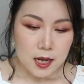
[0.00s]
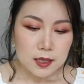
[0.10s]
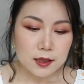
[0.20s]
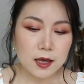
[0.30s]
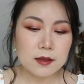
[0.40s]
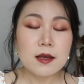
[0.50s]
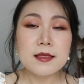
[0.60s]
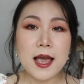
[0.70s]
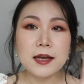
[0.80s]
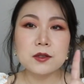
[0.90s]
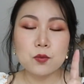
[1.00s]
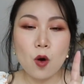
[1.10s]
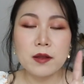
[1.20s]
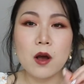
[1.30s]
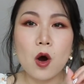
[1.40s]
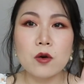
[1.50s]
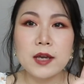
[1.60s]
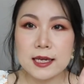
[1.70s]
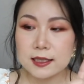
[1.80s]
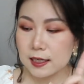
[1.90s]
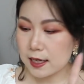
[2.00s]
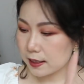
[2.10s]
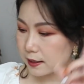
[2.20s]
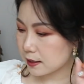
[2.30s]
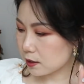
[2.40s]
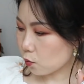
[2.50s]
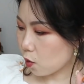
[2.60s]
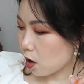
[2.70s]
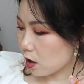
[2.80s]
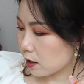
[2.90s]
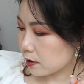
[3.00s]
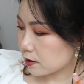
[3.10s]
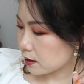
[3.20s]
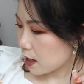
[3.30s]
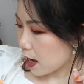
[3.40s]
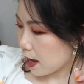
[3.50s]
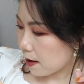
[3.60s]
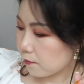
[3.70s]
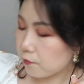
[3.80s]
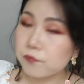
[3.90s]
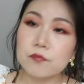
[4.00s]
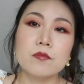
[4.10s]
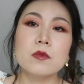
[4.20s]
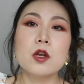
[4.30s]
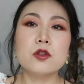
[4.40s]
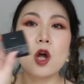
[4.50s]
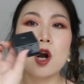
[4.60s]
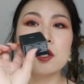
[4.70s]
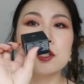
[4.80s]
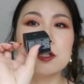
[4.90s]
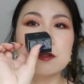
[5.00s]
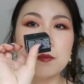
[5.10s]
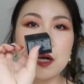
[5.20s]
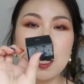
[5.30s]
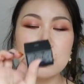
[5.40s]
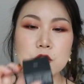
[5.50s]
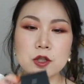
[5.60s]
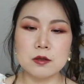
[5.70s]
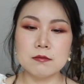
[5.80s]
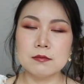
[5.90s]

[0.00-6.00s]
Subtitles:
Then next one on his list was NARS Blush.